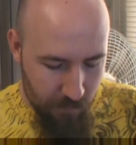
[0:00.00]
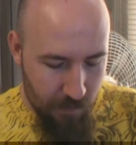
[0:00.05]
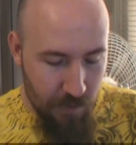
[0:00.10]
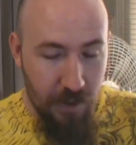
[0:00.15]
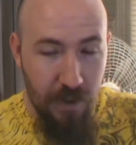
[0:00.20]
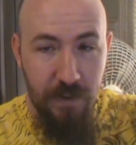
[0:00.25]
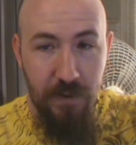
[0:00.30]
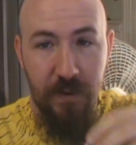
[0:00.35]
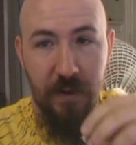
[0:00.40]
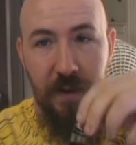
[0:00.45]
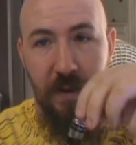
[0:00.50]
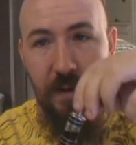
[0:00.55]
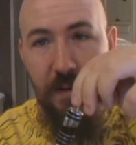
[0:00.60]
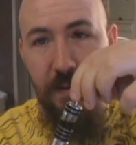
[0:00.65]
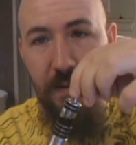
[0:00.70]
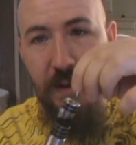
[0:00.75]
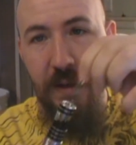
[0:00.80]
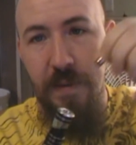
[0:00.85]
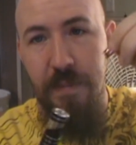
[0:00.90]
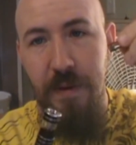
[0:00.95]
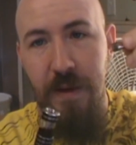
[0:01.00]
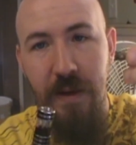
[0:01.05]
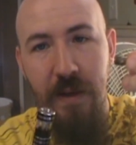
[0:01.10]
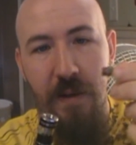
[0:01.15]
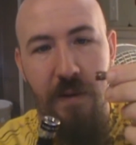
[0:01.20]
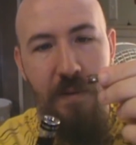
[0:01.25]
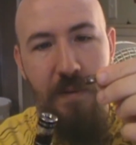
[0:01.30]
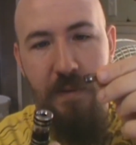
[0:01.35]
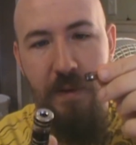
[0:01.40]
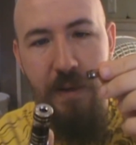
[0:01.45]
yes, the other tip, any
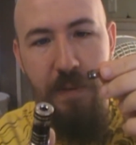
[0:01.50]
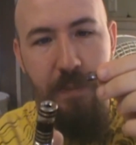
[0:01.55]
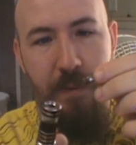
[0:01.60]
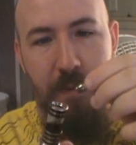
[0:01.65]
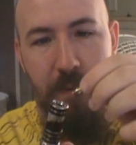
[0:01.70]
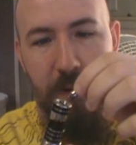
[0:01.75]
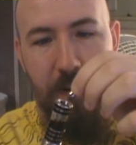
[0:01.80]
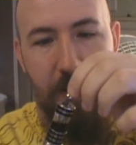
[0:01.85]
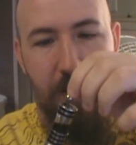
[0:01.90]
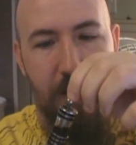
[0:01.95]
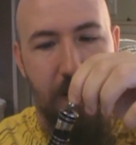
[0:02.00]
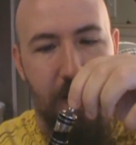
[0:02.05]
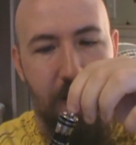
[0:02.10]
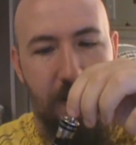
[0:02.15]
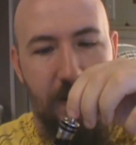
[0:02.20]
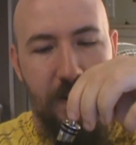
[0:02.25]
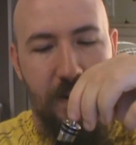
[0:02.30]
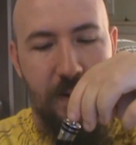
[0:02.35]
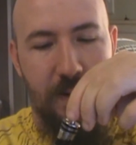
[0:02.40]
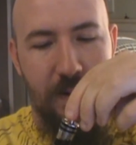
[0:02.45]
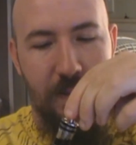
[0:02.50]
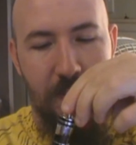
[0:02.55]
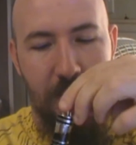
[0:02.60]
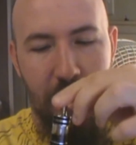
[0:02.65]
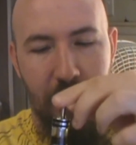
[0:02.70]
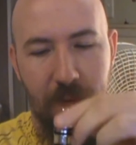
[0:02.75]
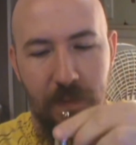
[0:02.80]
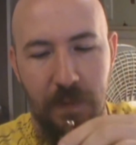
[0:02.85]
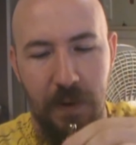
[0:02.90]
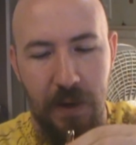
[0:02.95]
other tip will work in there. It's just
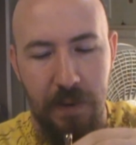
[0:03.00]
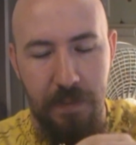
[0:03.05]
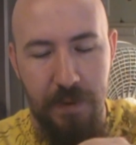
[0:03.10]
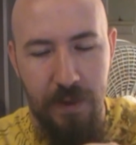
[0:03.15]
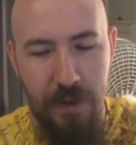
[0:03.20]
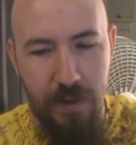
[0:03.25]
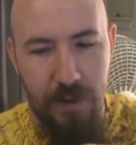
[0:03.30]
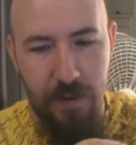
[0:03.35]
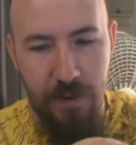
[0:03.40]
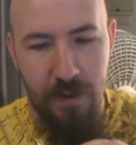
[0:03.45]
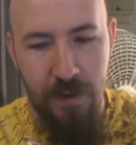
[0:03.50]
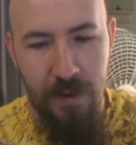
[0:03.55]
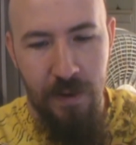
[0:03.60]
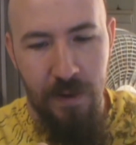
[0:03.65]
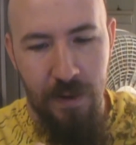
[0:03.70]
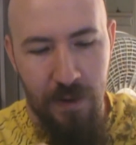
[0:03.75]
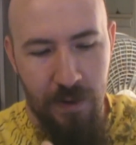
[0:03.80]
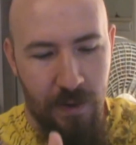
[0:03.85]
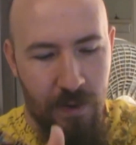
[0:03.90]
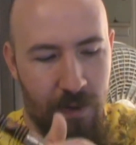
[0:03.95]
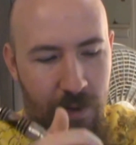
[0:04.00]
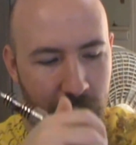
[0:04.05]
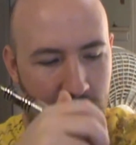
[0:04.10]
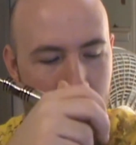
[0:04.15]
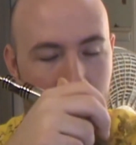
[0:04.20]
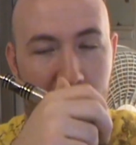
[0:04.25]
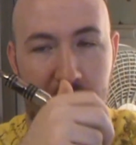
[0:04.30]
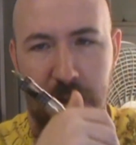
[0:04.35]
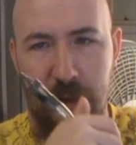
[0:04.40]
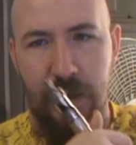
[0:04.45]
regular 510.
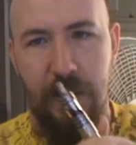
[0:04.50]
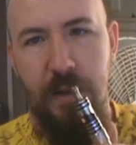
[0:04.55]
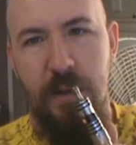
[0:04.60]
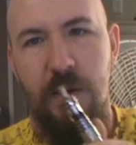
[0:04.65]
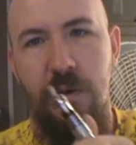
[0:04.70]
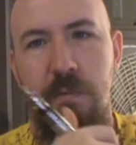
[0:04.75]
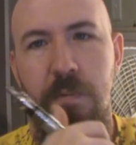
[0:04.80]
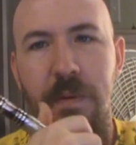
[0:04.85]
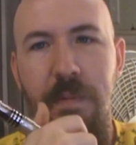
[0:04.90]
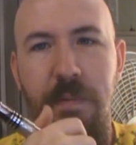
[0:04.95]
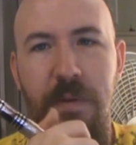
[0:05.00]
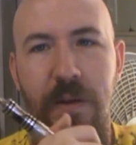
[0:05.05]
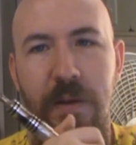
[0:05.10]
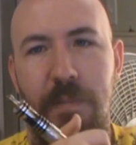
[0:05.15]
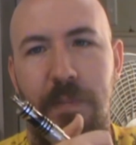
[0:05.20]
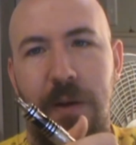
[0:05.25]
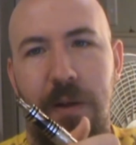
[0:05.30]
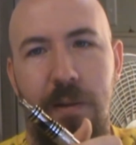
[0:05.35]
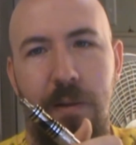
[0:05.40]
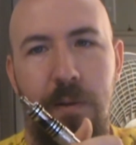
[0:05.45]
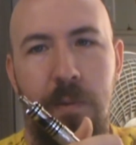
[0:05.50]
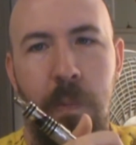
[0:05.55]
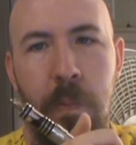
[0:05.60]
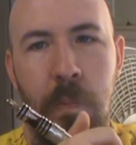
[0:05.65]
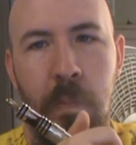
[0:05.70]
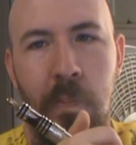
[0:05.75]
I didn't get the swivel tip either.